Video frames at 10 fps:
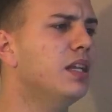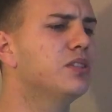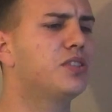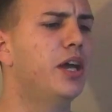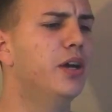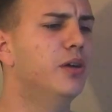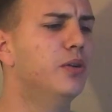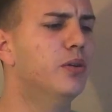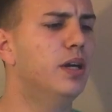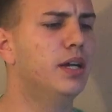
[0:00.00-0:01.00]

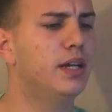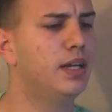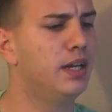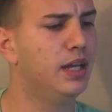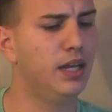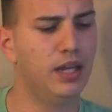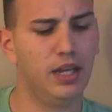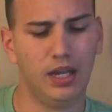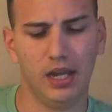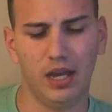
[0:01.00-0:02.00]
So
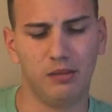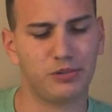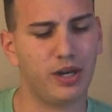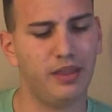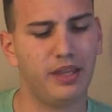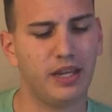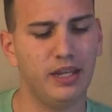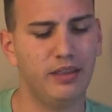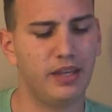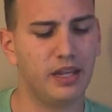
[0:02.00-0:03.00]
I'm trying to think of
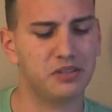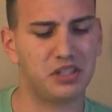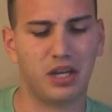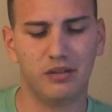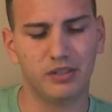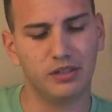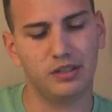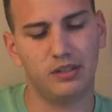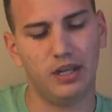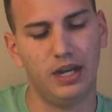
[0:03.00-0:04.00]
anything else to cover.
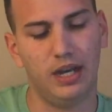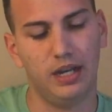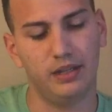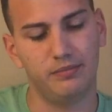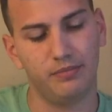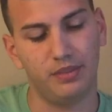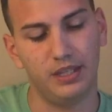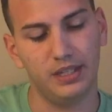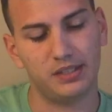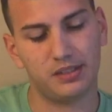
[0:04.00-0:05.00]

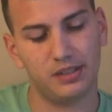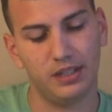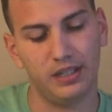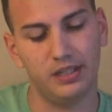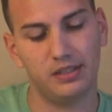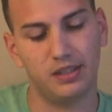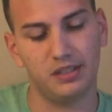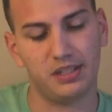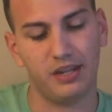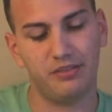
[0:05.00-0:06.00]
This is the
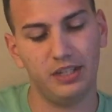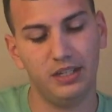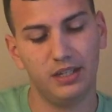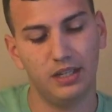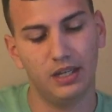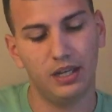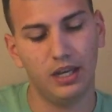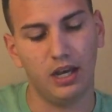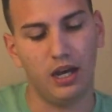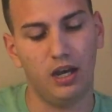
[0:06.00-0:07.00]
safety.
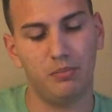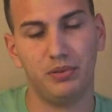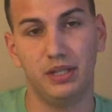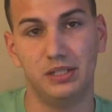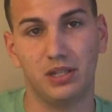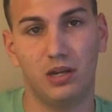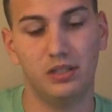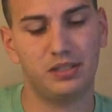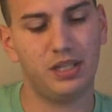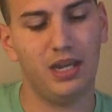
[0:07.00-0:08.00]
Up is
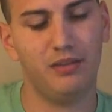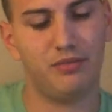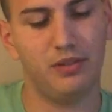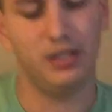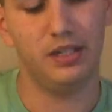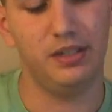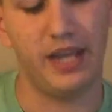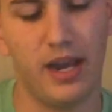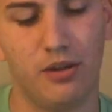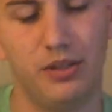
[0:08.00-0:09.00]
on safe,
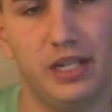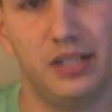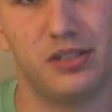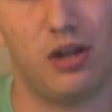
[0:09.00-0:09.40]
down is